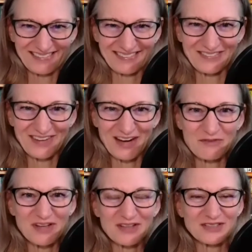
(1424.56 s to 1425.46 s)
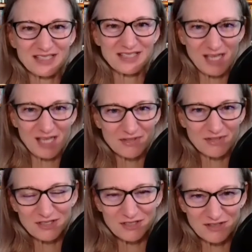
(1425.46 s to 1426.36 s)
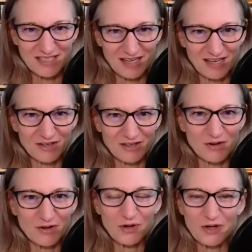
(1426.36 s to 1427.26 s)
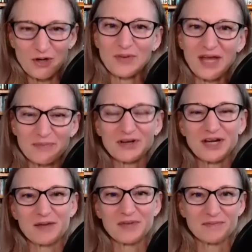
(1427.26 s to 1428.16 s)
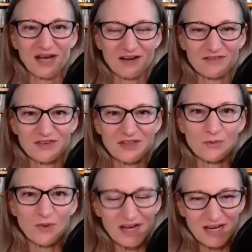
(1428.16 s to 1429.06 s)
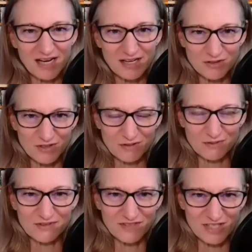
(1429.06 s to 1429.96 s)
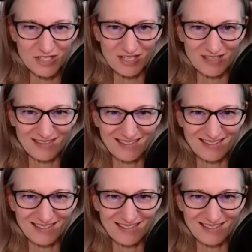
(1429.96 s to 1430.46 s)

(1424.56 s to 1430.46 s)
right? Whether it's a saber-toothed tiger or your paper coming back for the 100th revision.